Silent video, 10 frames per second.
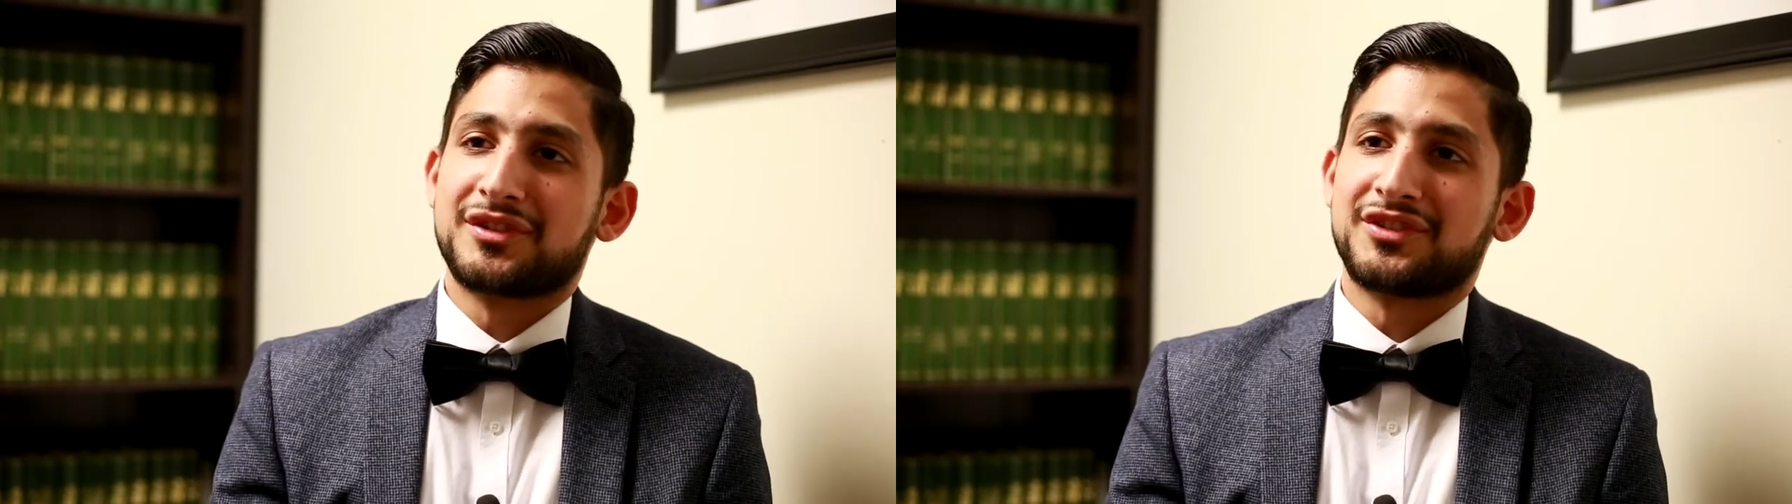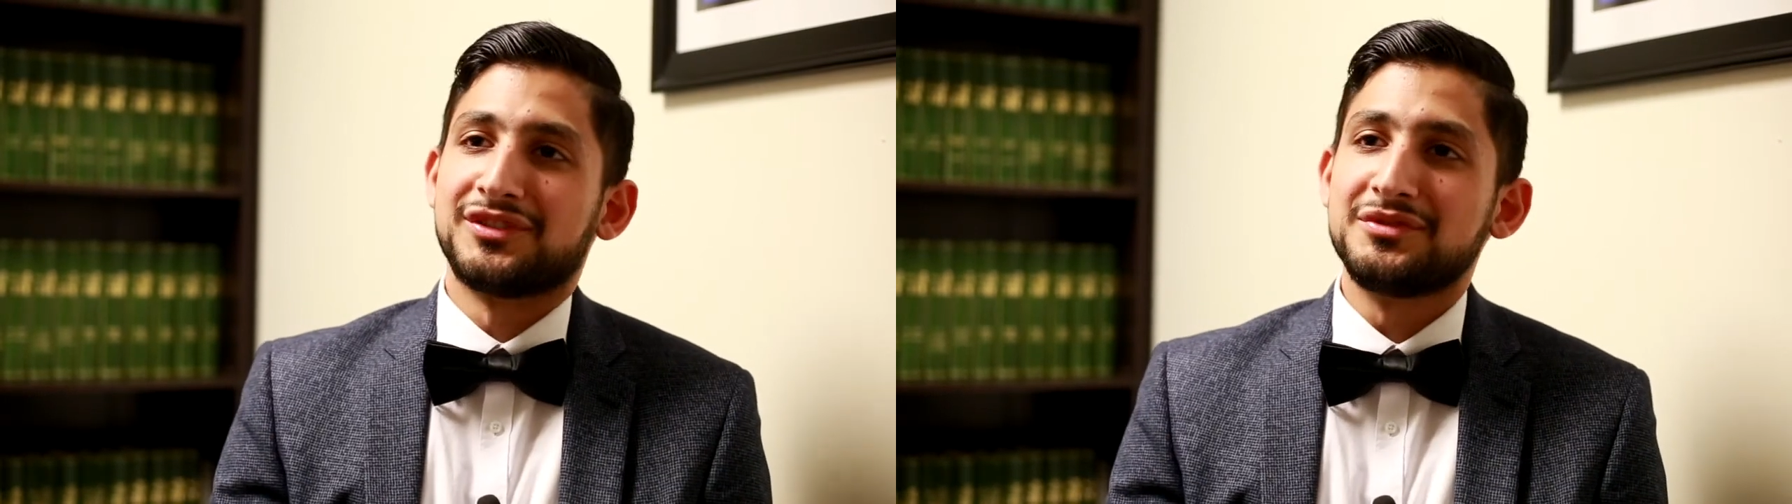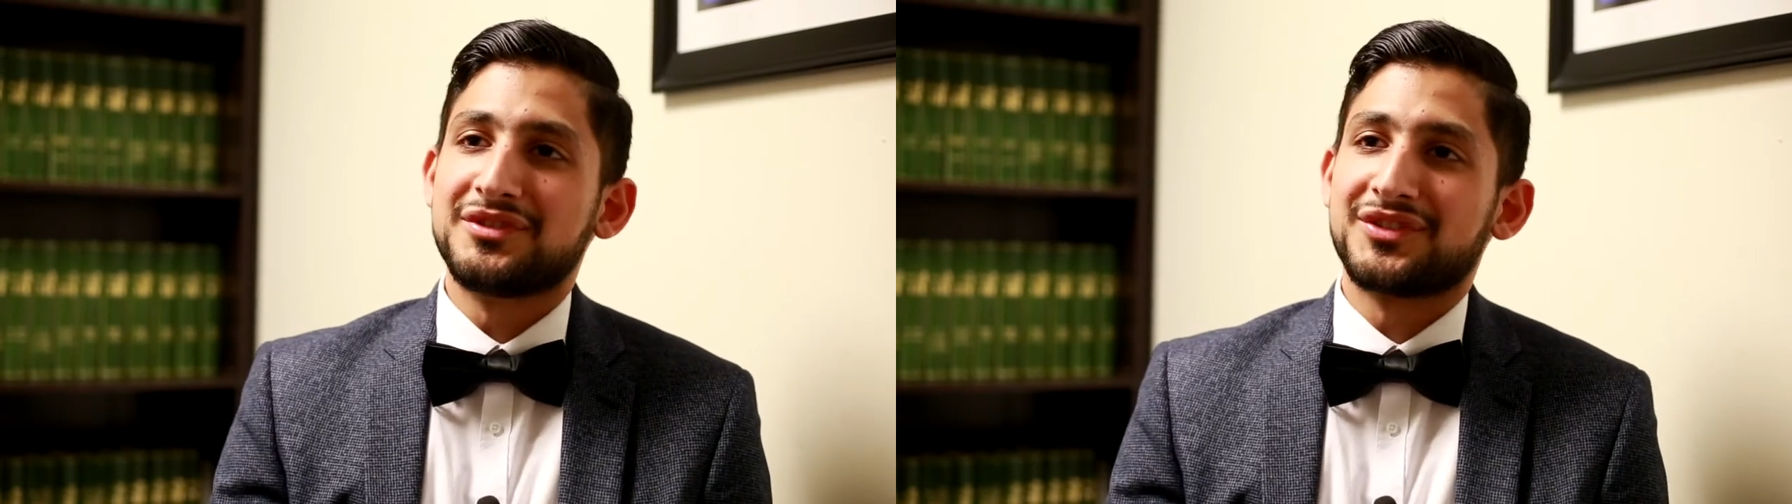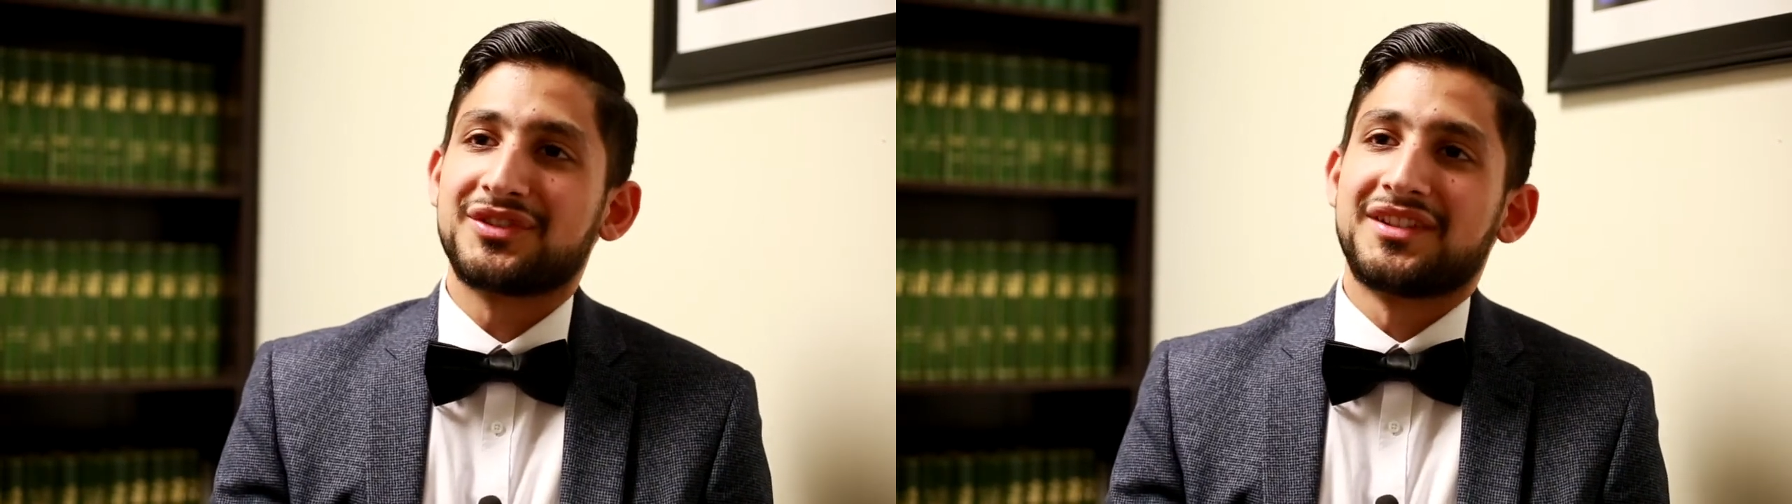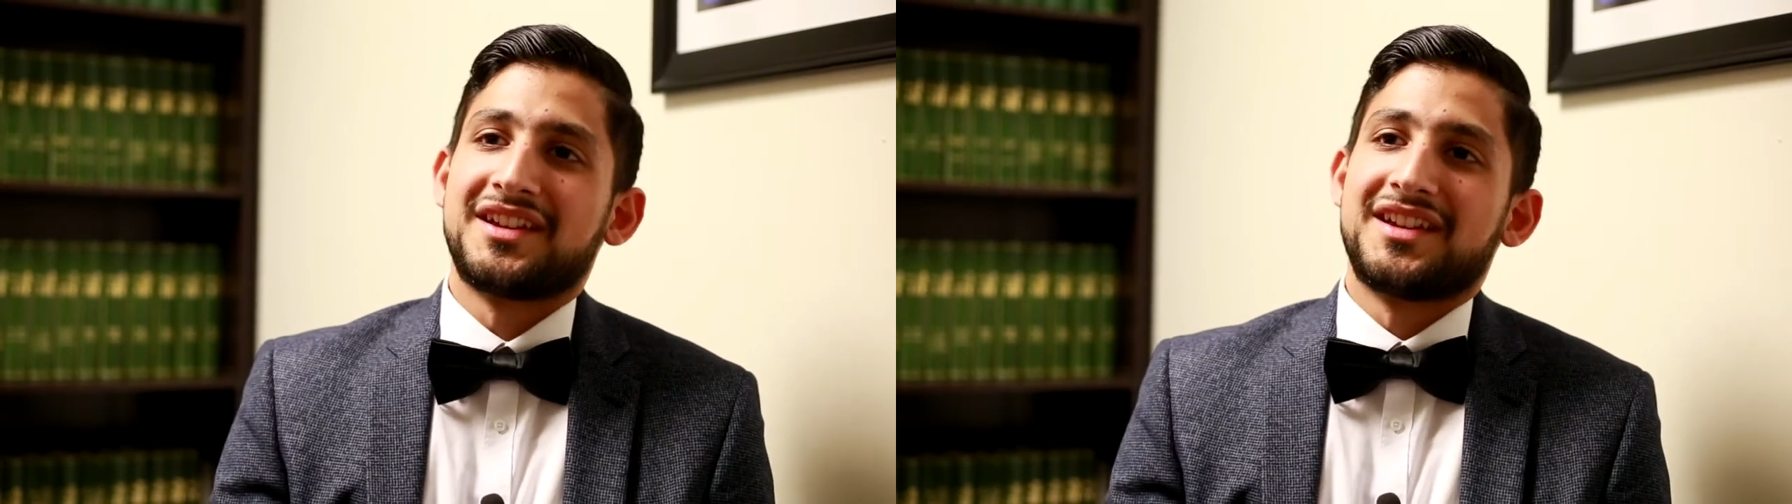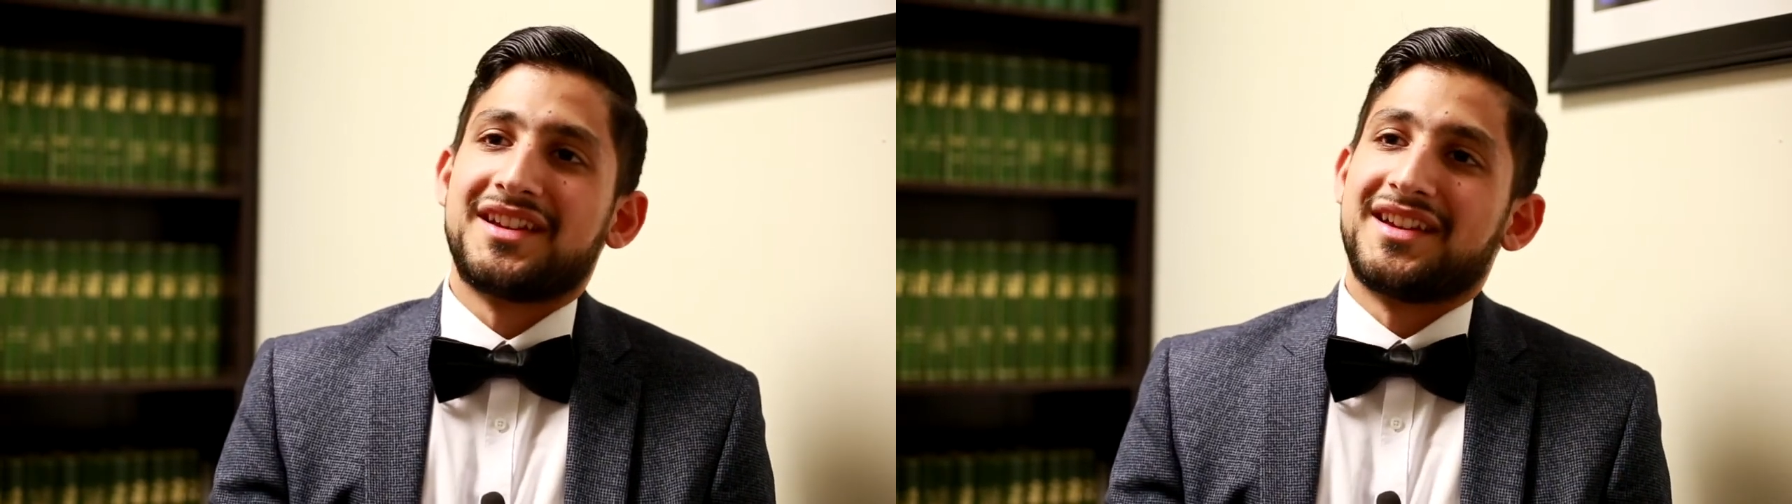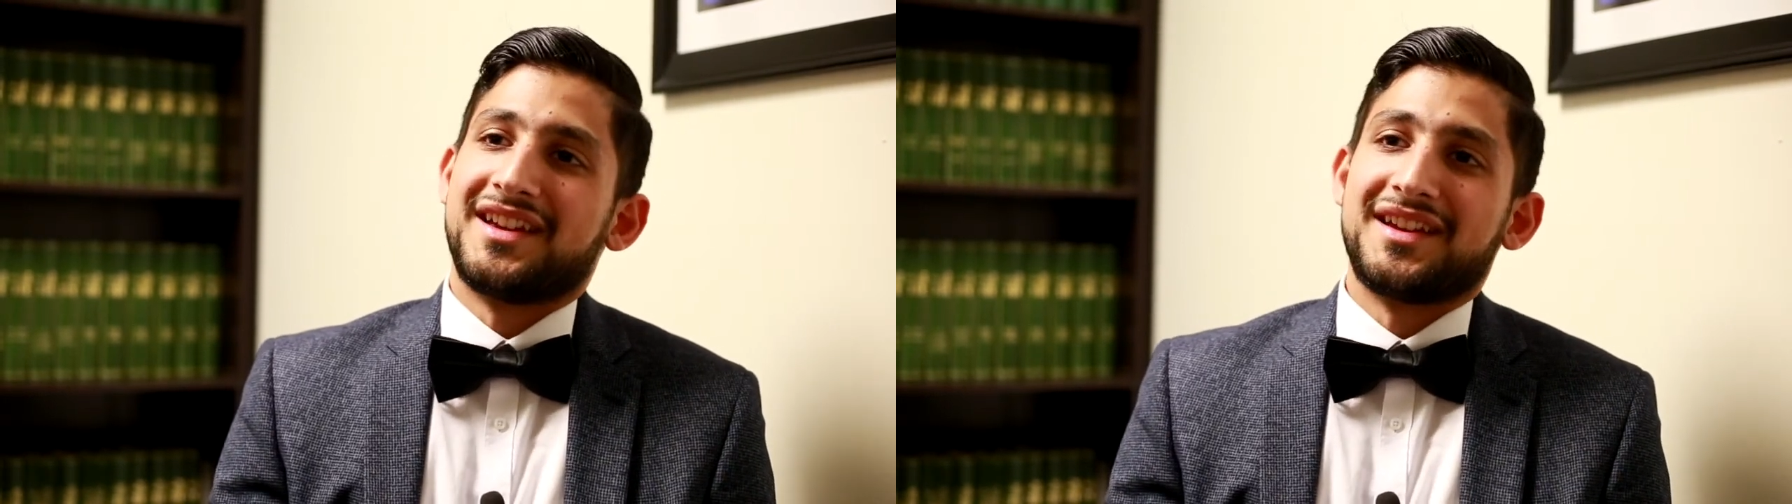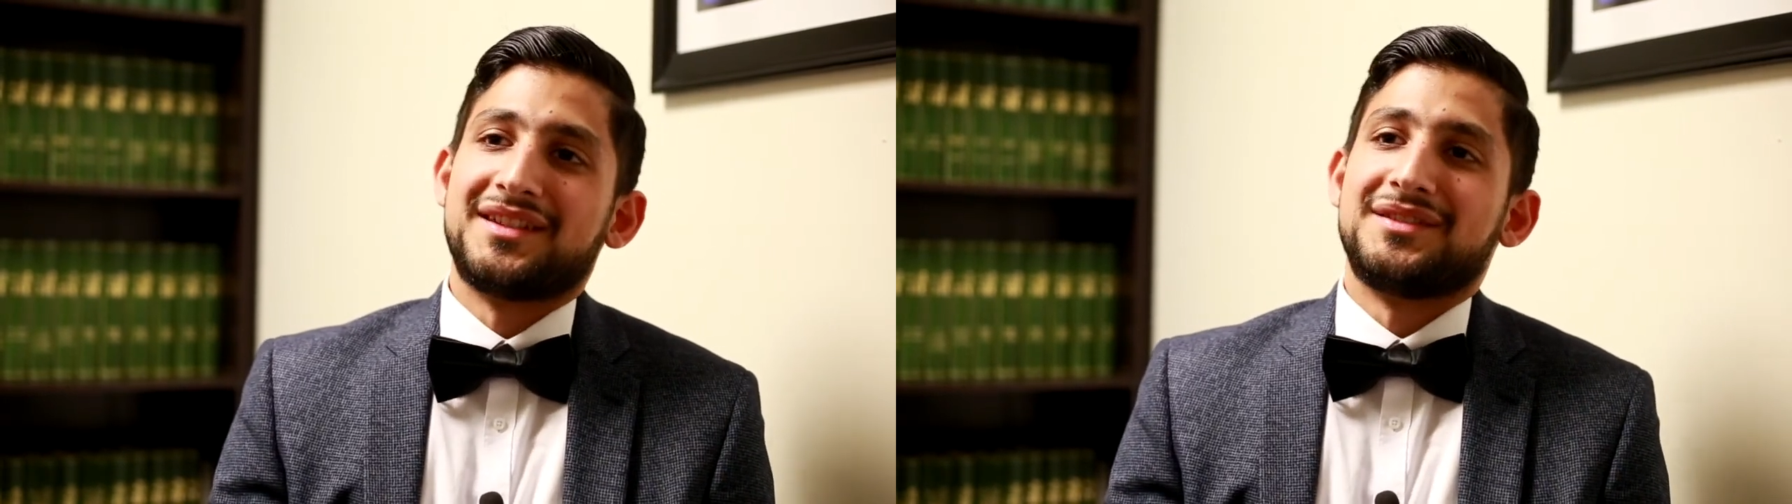salutes,
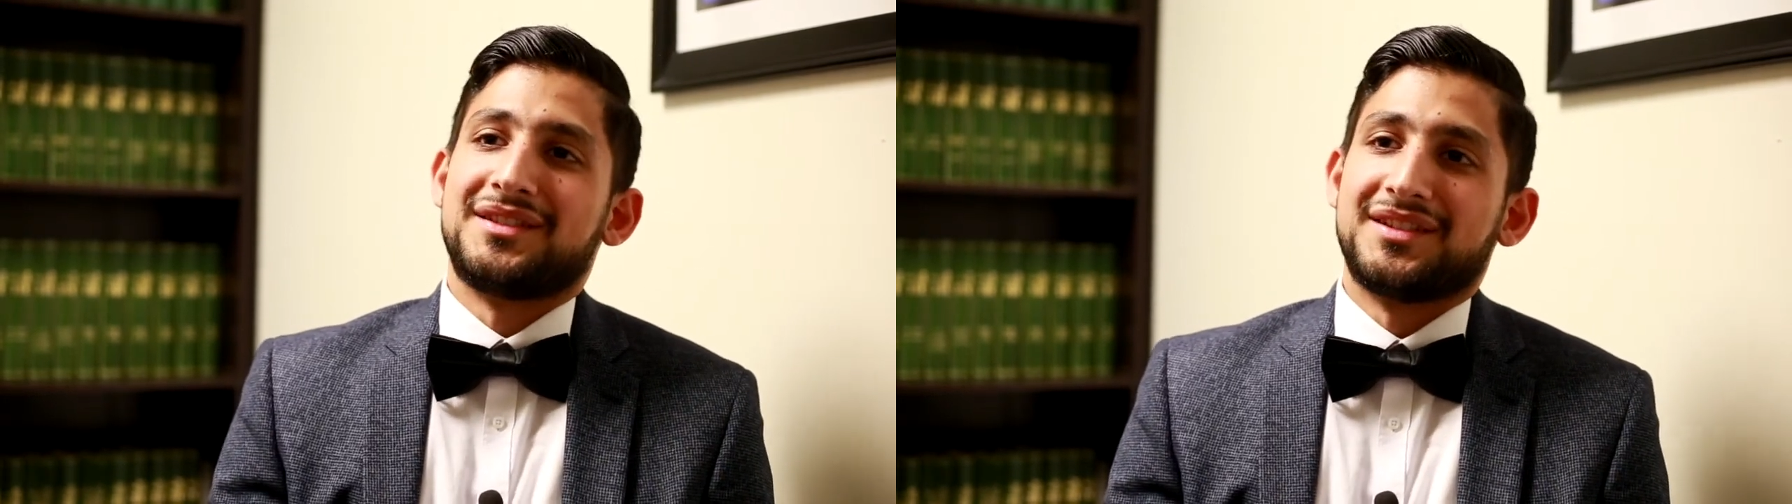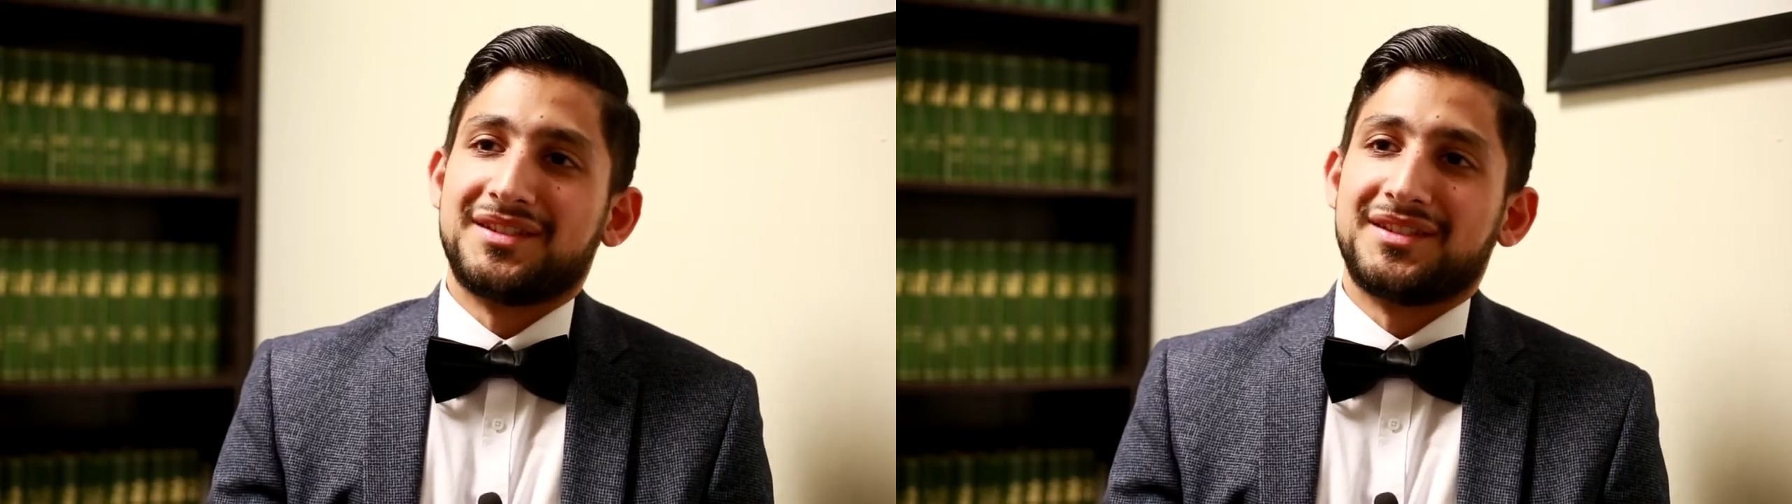and